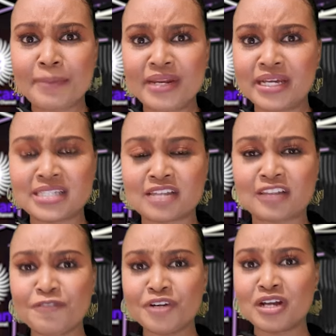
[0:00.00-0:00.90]
in South
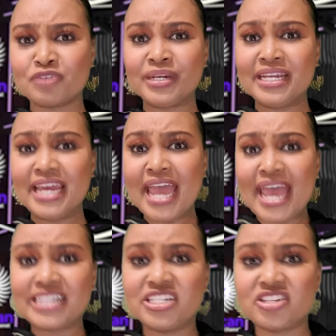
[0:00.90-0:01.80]
Africa really is
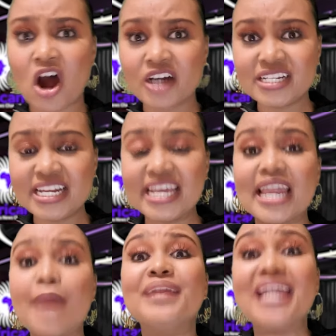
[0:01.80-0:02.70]
disheartening, and I
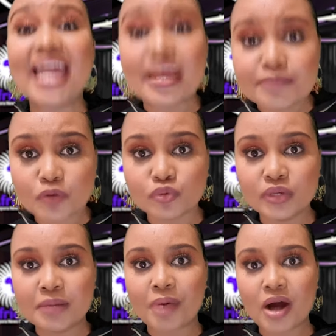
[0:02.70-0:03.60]
blame the ruling
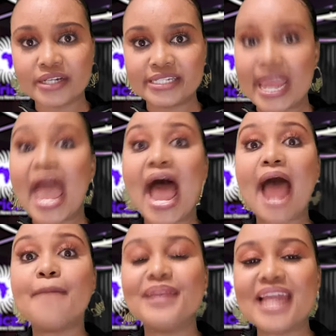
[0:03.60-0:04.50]
party. I
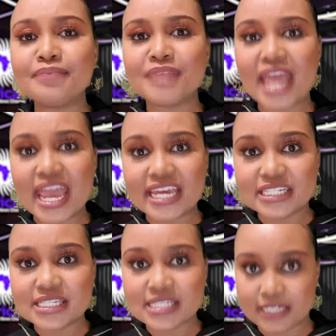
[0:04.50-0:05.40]
blame the
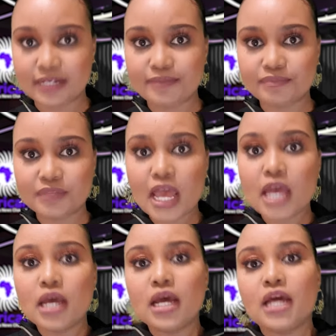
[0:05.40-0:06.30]
ANC.
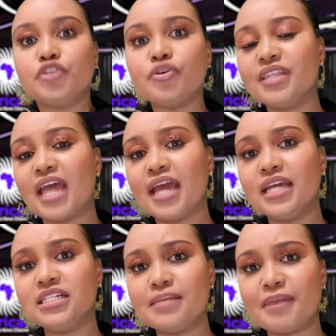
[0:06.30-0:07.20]
During the ANC
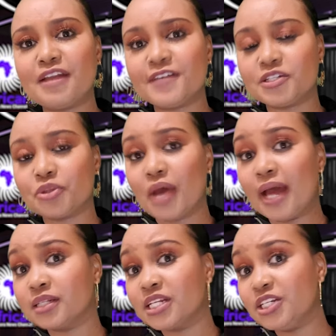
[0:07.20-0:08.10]
manifesto held
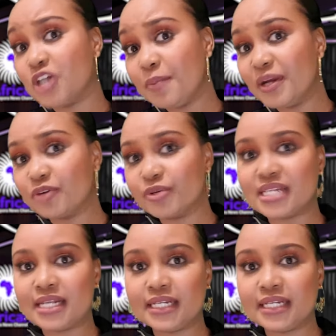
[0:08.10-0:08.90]
in Durban recently,